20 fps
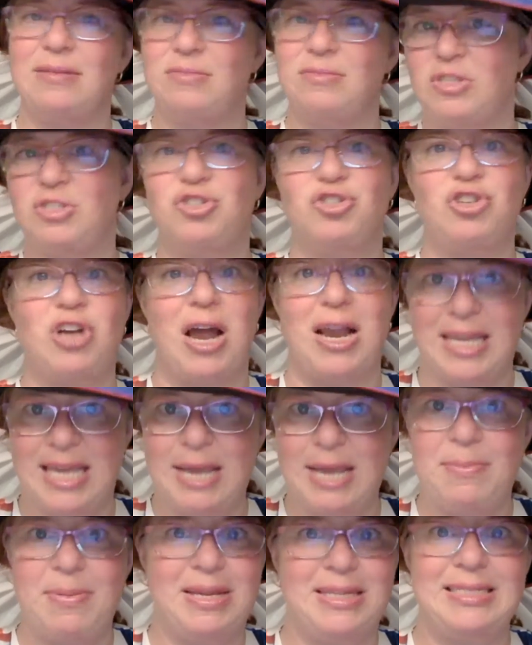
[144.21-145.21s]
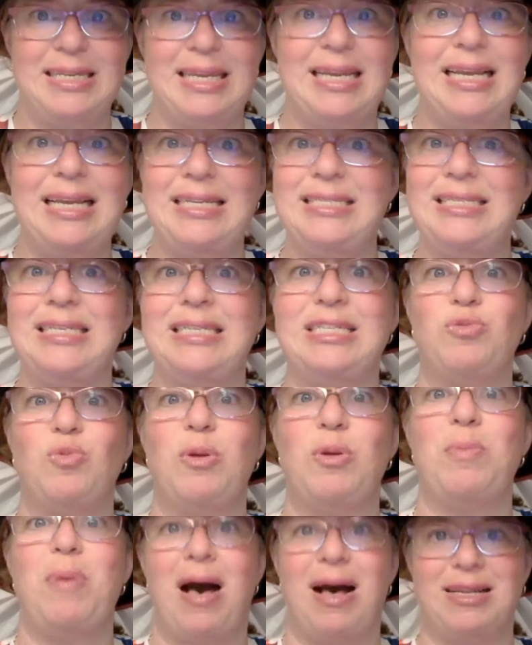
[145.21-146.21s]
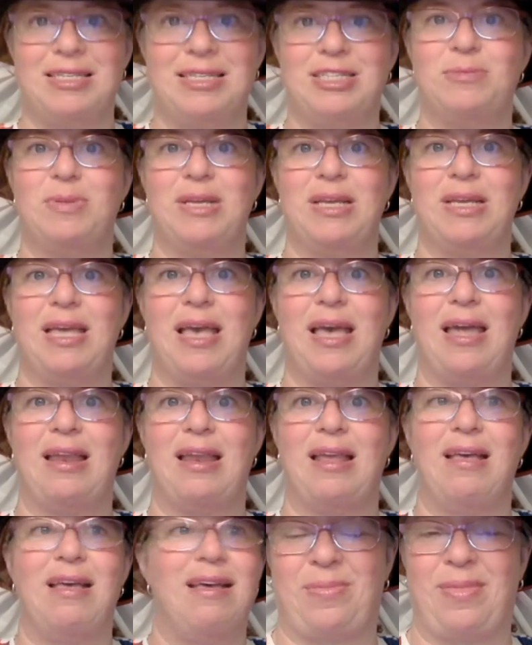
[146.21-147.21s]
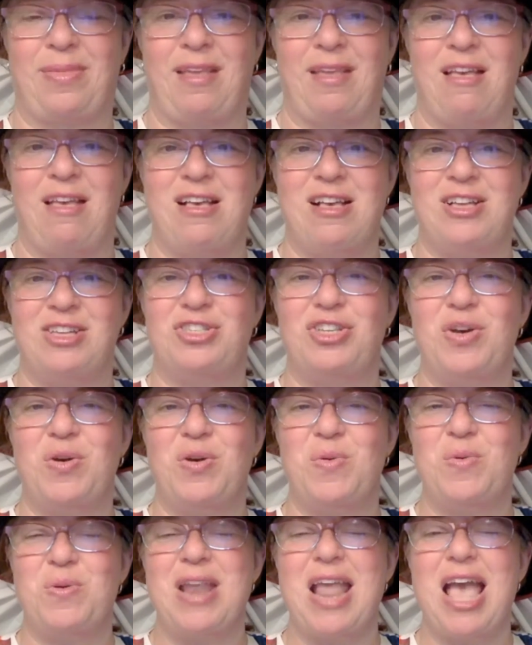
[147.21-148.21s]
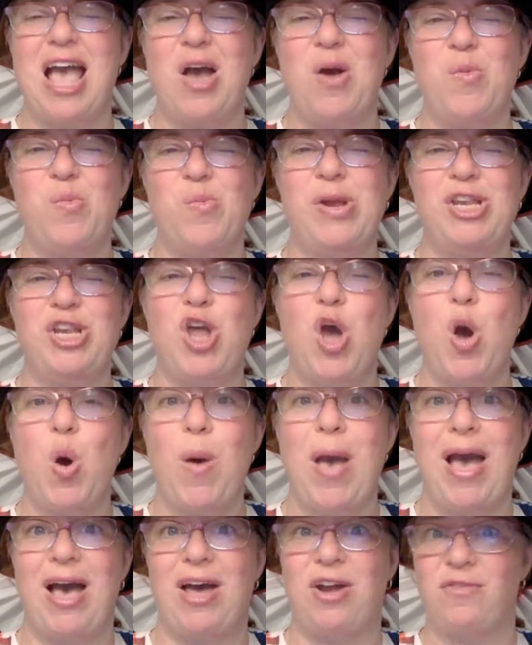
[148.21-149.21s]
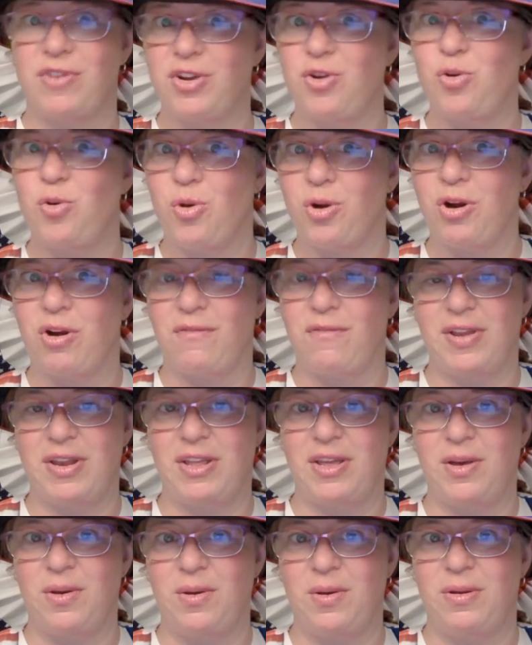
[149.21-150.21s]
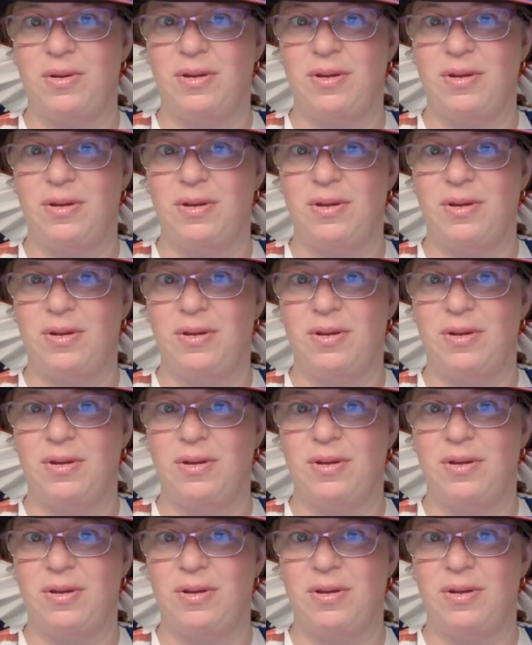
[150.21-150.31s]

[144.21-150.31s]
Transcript: Let's try to keep it as easy as we possibly can. So now we know how to record our video.